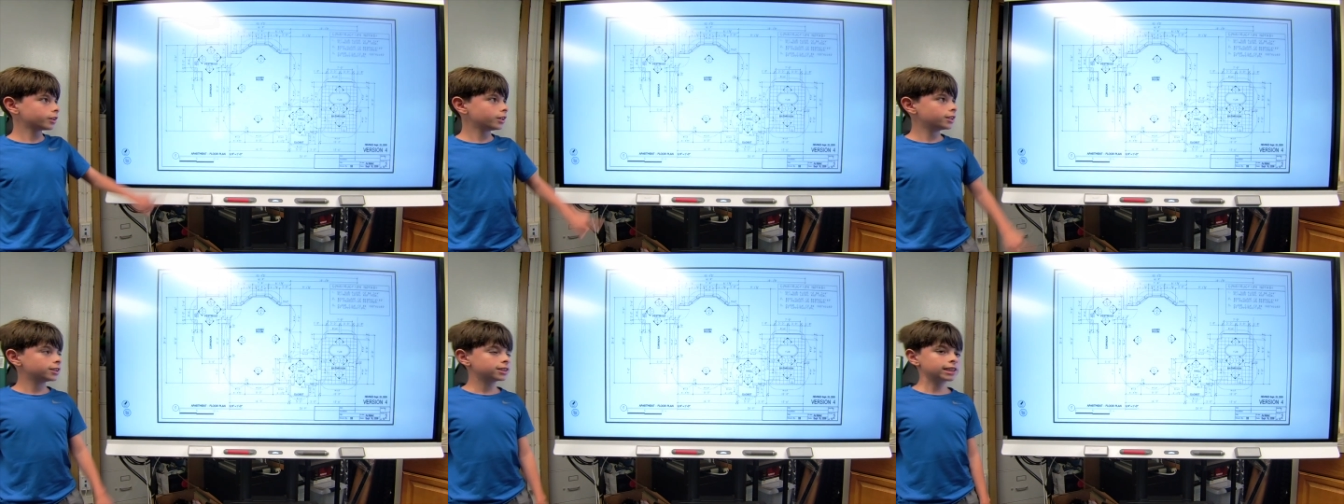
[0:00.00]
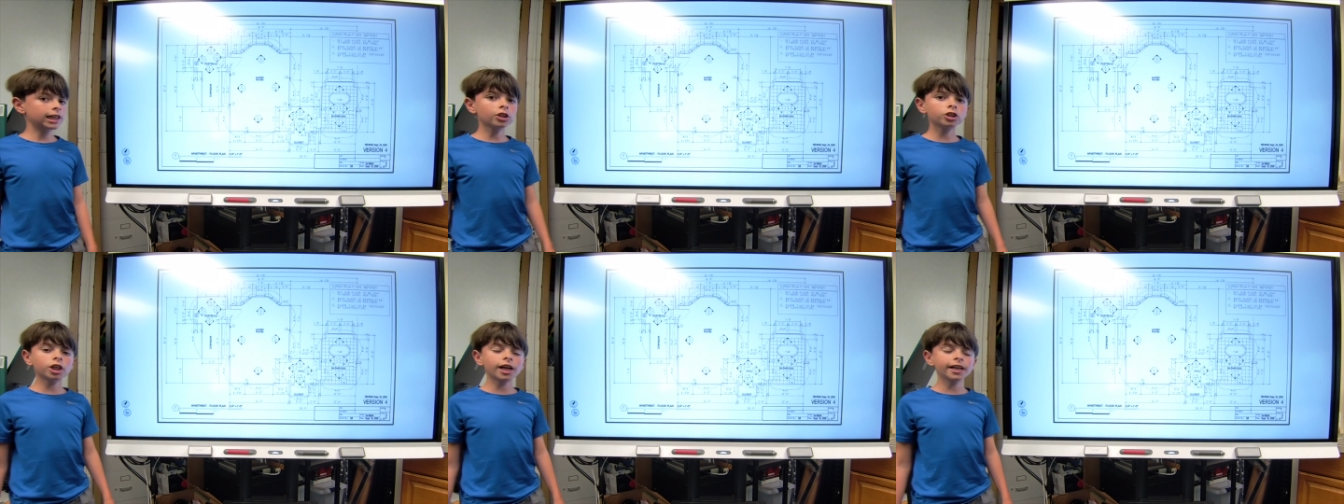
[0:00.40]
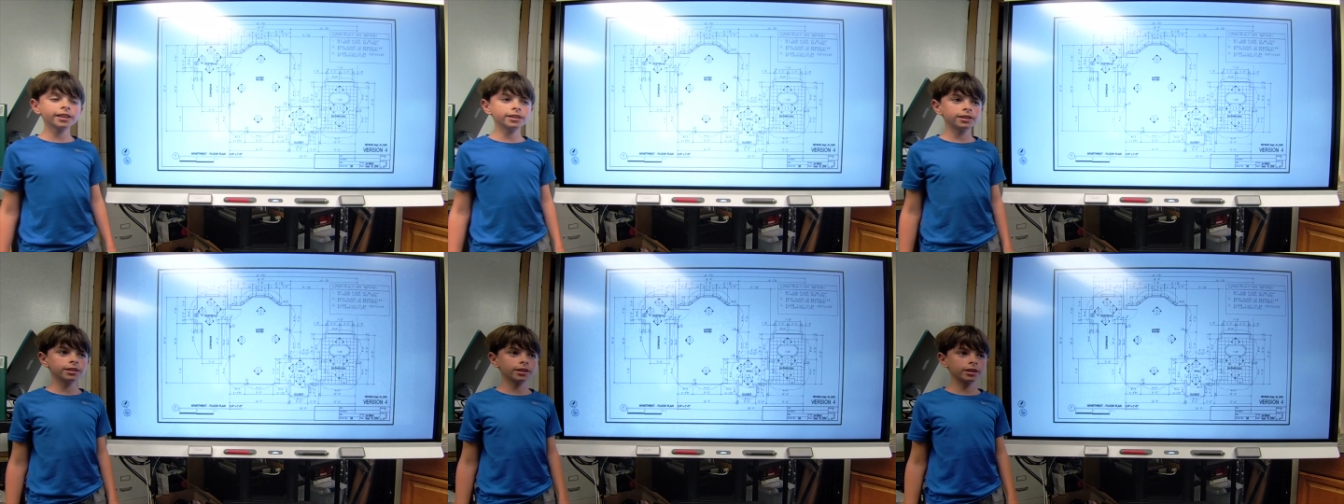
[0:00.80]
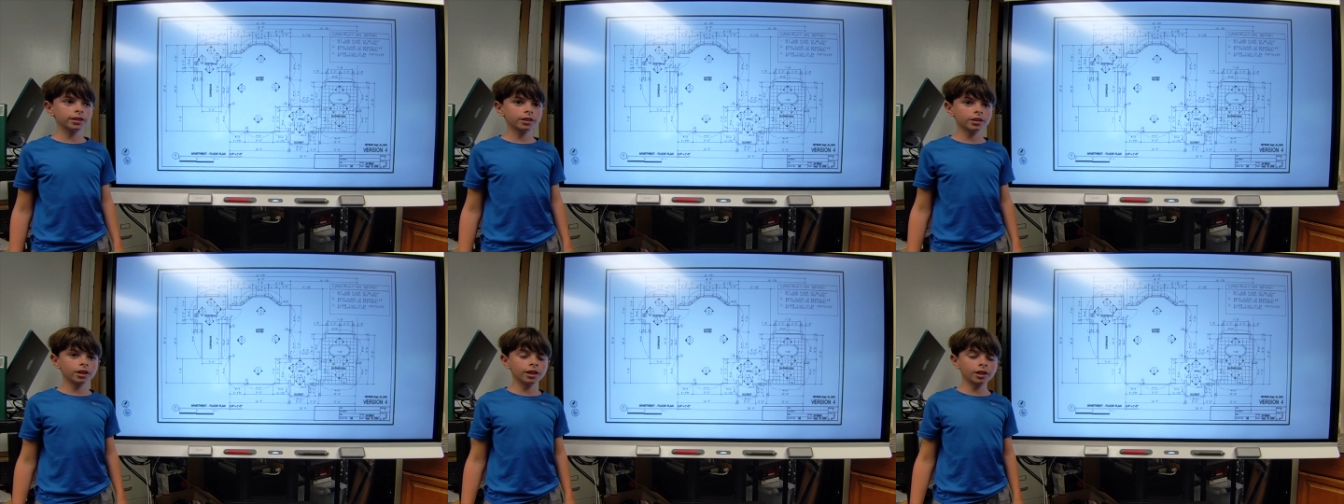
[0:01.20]
Scale drawings
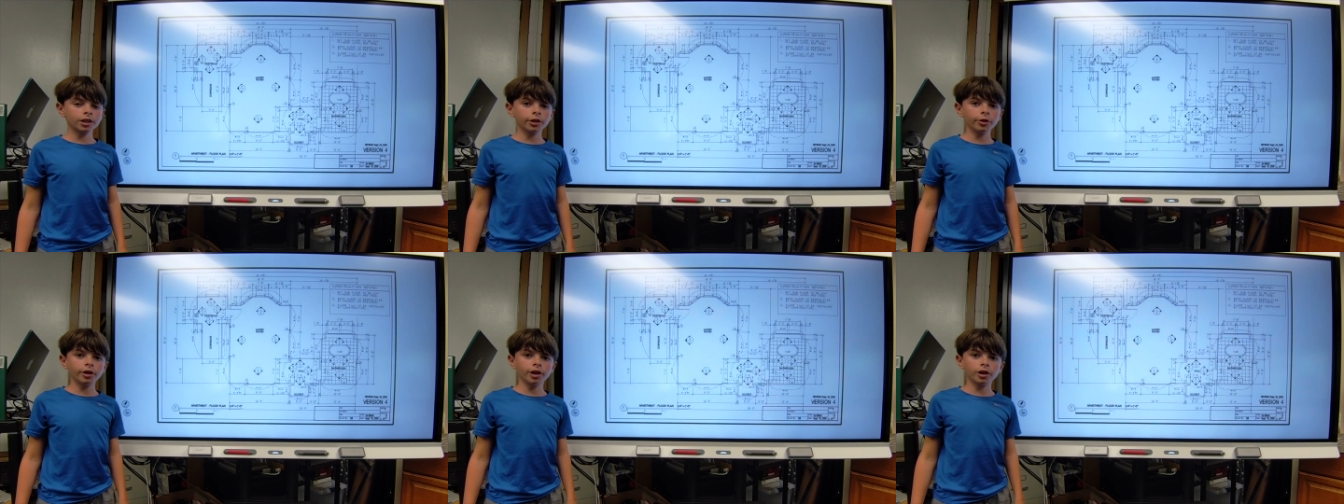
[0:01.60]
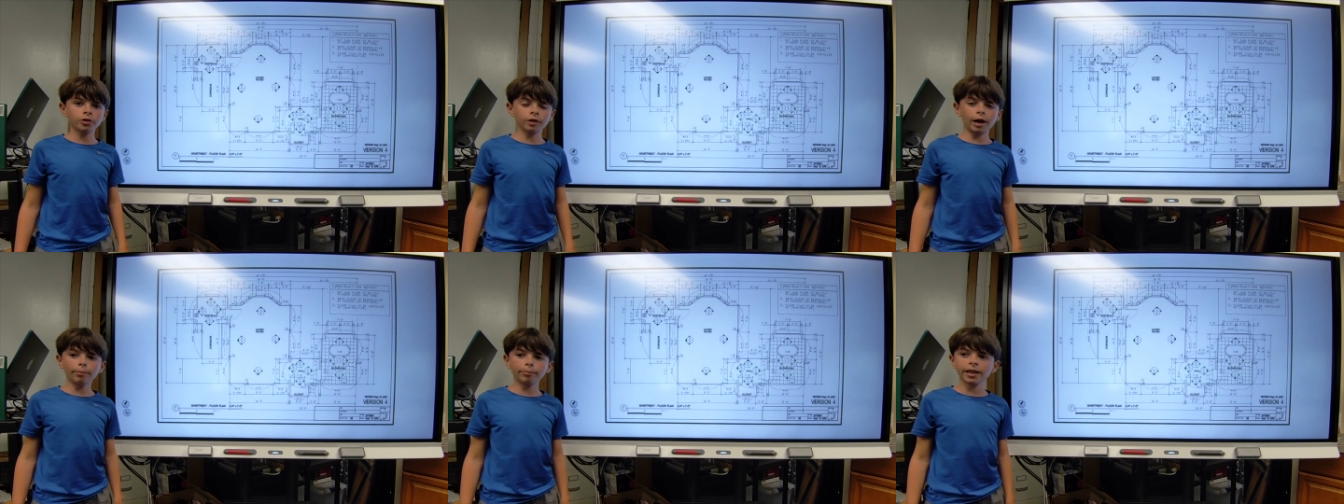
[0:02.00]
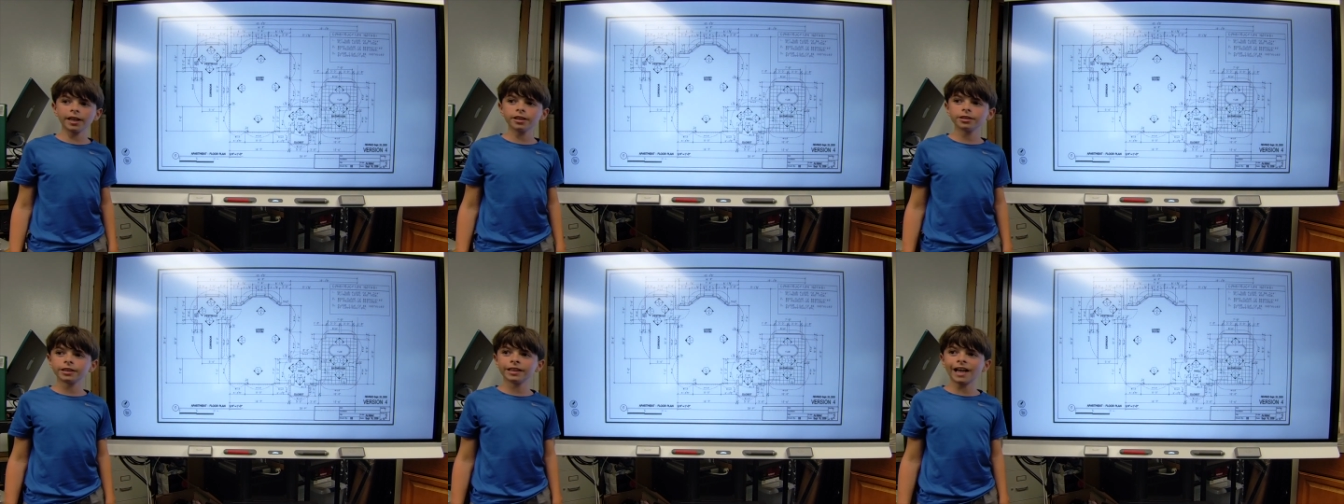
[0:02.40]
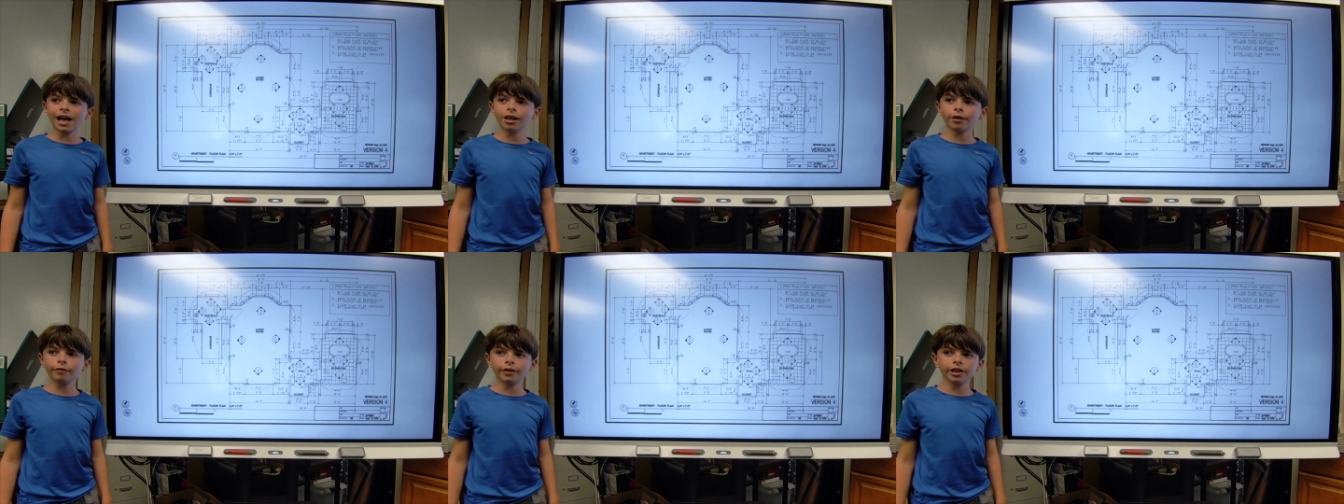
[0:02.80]
include ground plans and
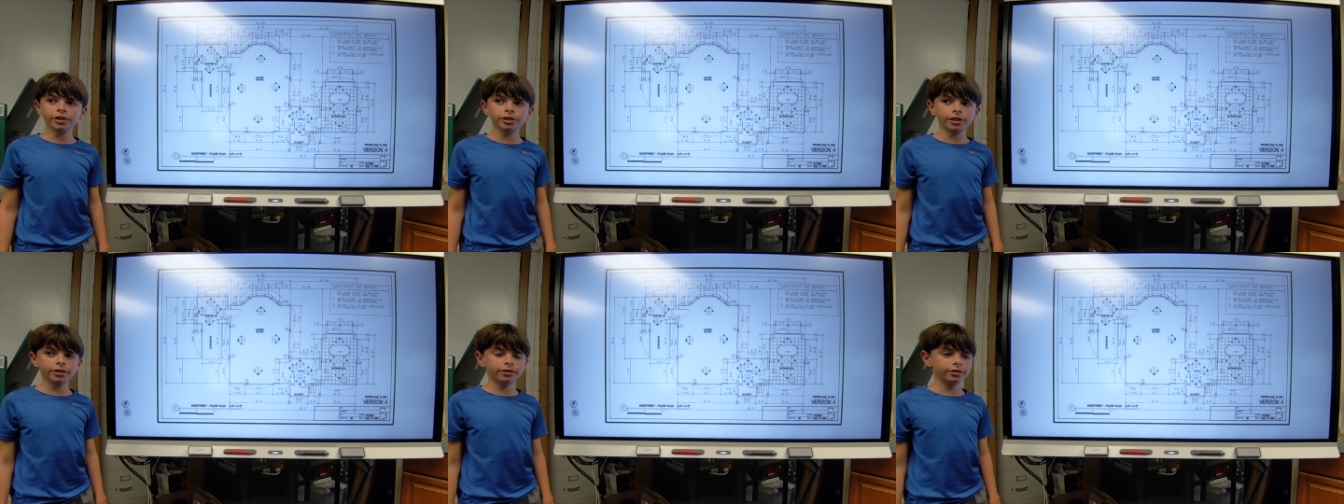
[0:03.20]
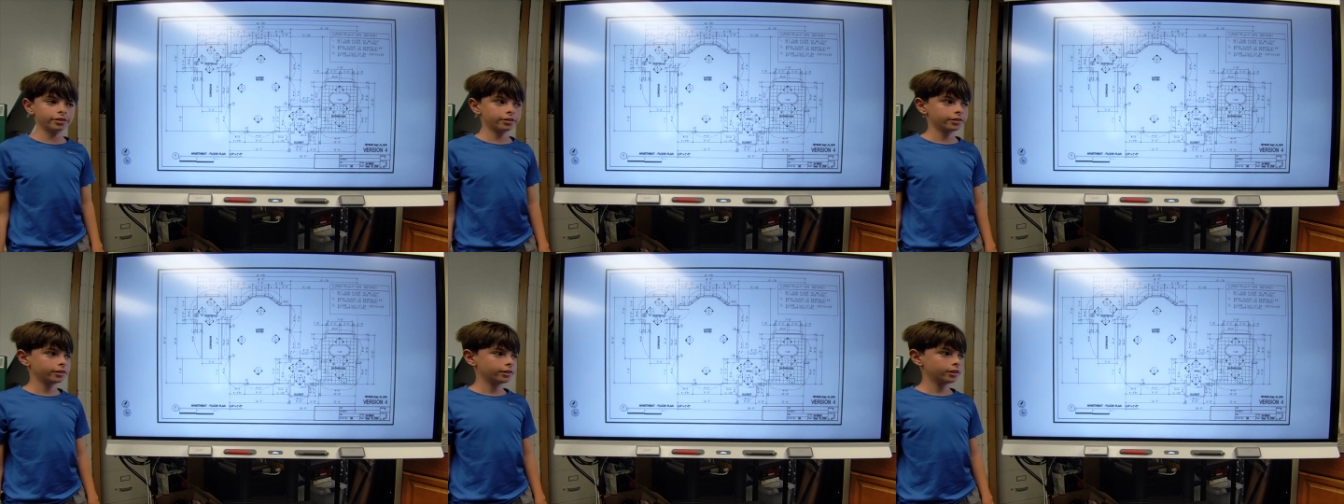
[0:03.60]
elevations.